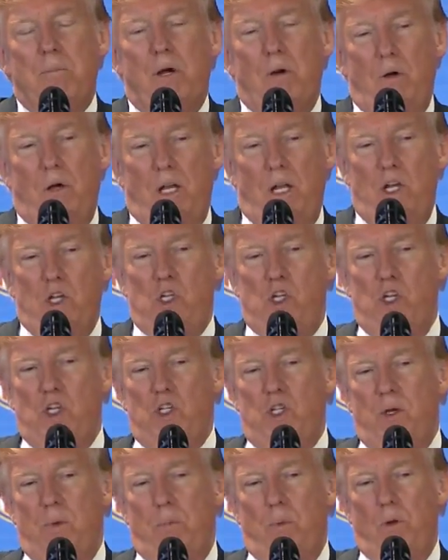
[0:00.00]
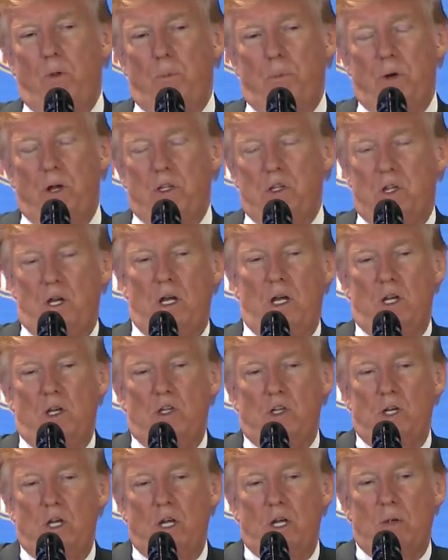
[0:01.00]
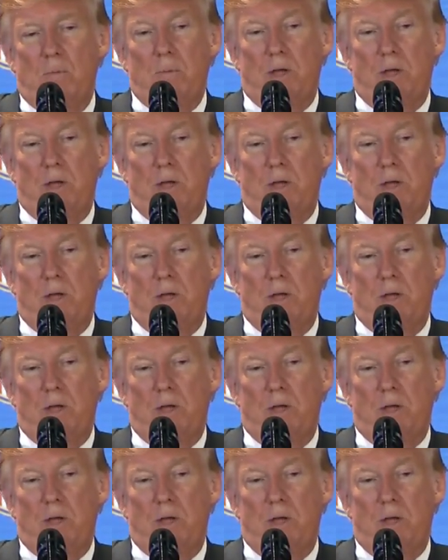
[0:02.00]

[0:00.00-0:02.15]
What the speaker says: my relationship with President Xi,